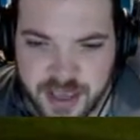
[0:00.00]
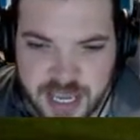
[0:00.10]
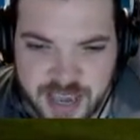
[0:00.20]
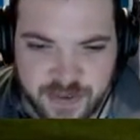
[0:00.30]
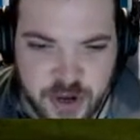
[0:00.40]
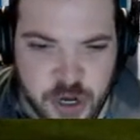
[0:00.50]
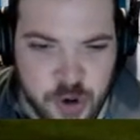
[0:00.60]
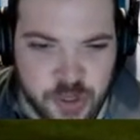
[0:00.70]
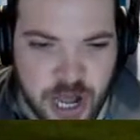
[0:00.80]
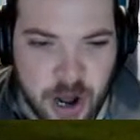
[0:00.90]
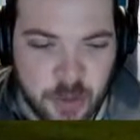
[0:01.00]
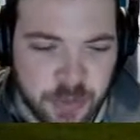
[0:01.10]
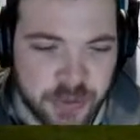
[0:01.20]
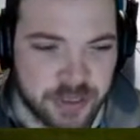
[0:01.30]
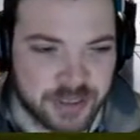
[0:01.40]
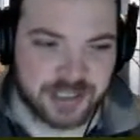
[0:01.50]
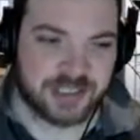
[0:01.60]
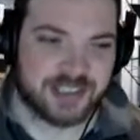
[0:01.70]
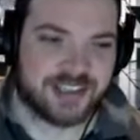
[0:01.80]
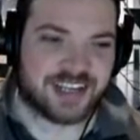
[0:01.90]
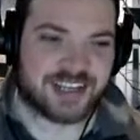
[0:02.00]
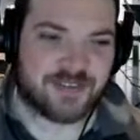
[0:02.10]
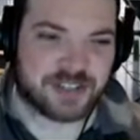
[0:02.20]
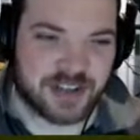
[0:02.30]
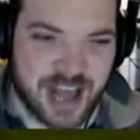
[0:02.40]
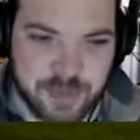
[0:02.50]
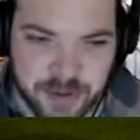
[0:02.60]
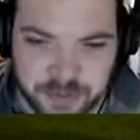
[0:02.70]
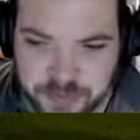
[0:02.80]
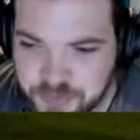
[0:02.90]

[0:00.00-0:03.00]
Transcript: giving you all the hope that something's going to happen.